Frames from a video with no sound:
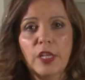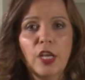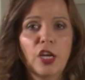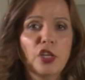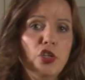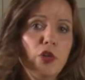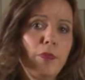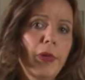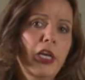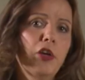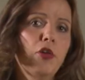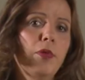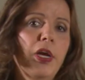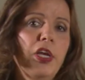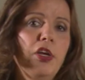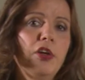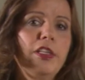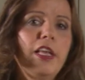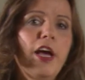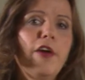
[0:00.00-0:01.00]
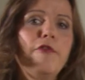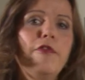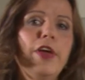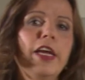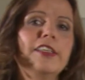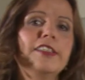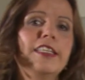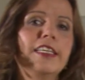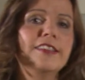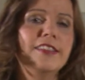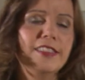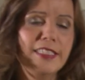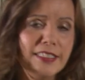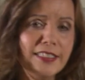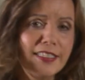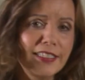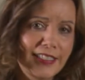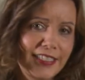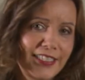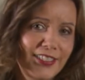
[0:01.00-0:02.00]
Your microbiota affects the
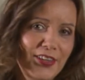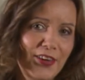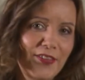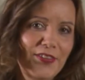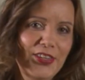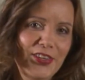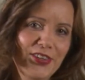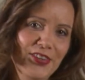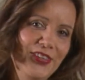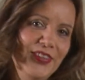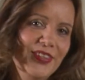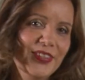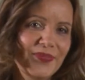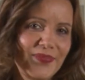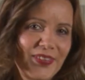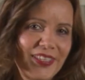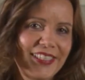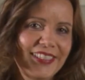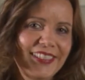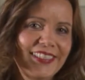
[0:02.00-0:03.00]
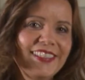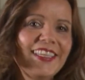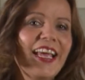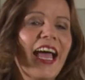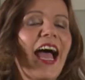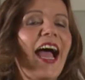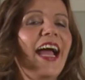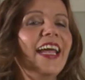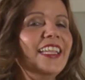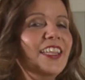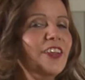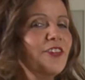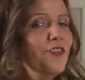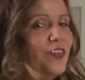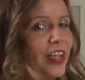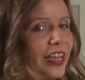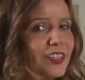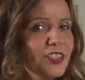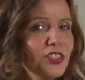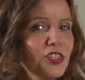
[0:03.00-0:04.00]
synthesis of neurotransmitters, and it
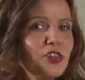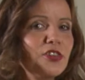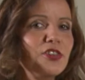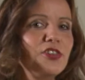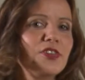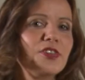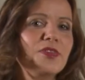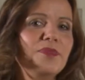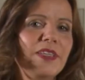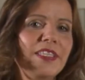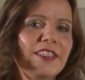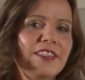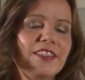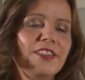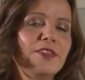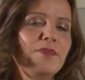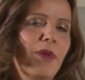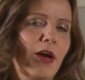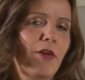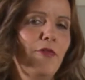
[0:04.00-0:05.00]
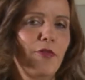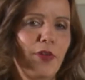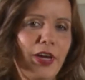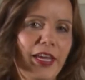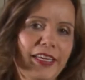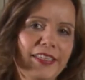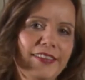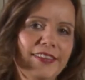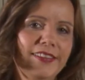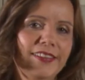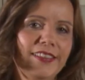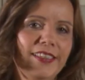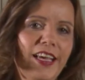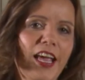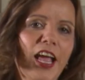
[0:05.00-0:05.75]
affects neurotransmitters pathways.